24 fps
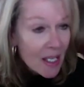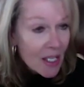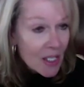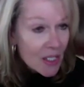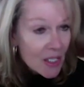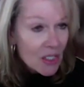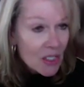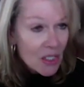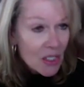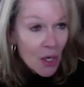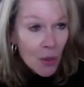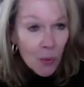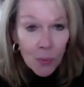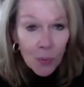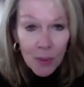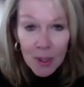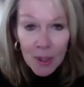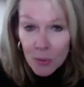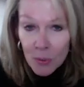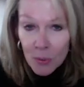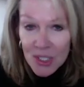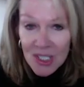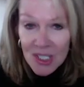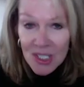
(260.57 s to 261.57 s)
So we
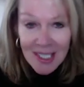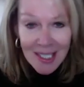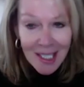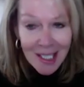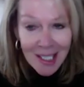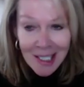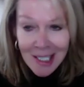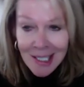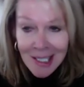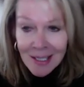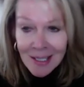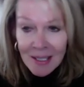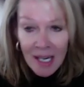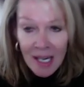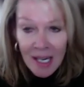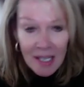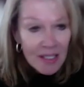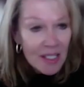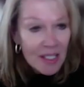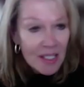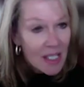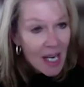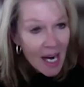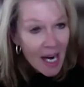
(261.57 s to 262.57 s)
were sitting
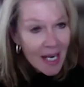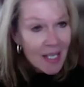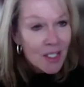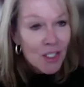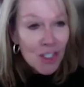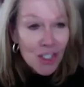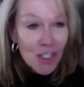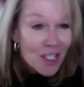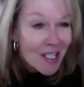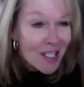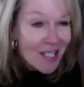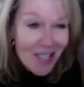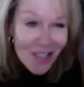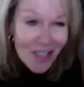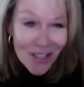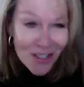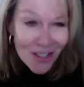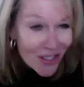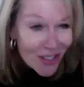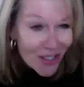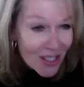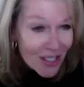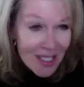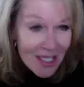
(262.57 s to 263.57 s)
next to
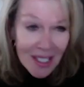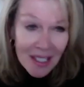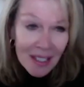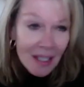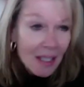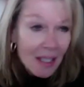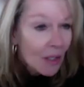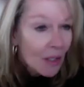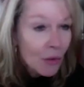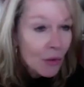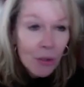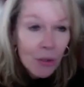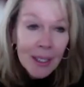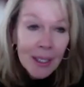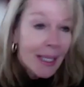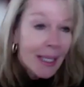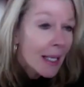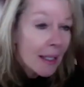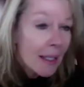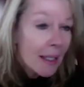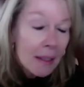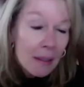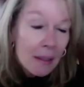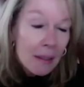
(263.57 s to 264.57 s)
engineers
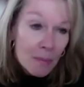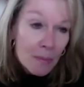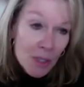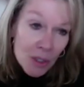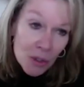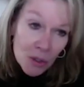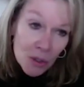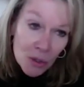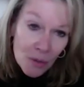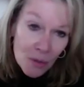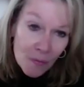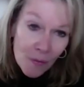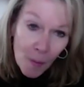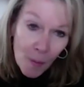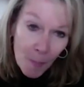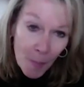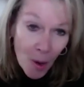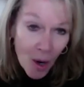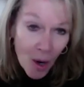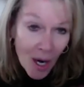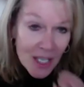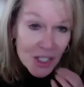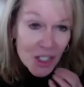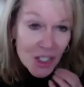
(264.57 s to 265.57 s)
creating the Minerva
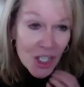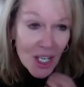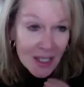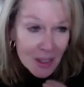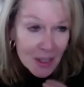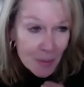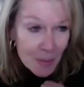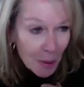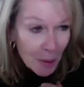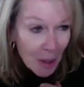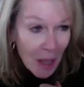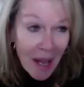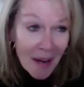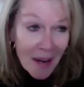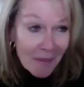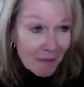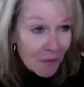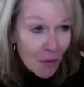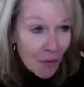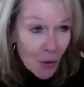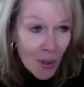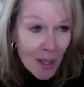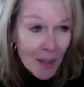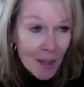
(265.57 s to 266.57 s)
project
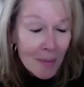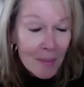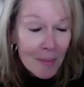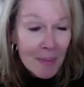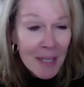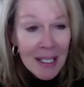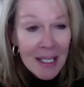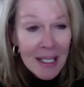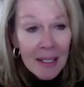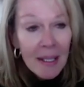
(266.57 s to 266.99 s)
platform